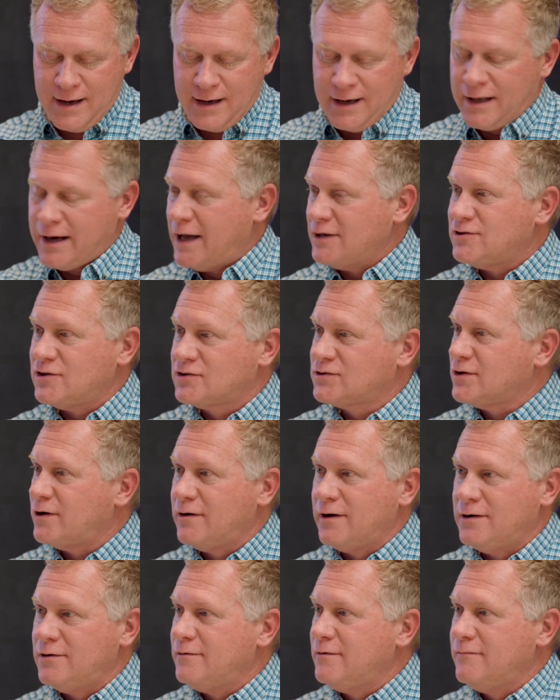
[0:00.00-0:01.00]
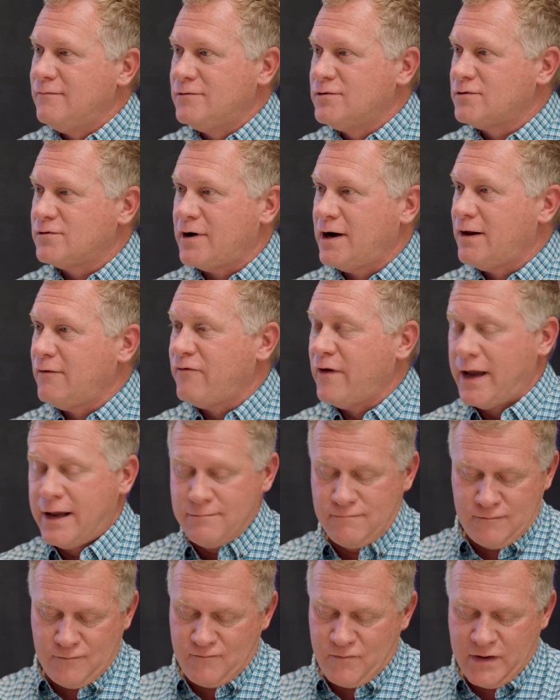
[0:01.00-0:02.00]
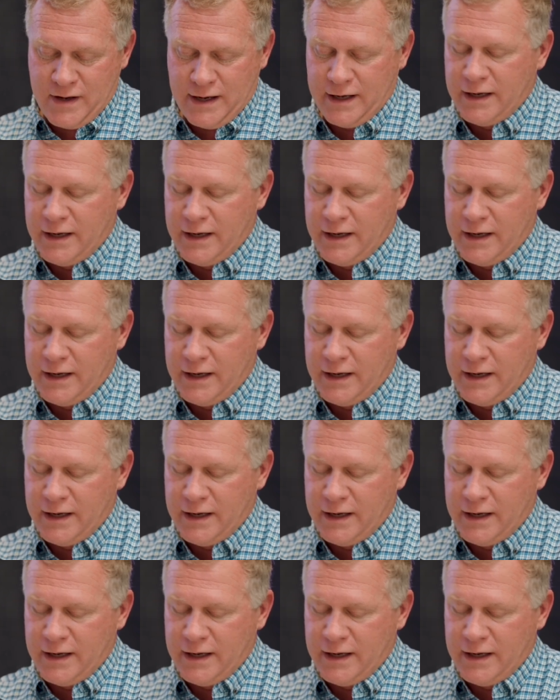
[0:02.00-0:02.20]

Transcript: and I just started trying to find, and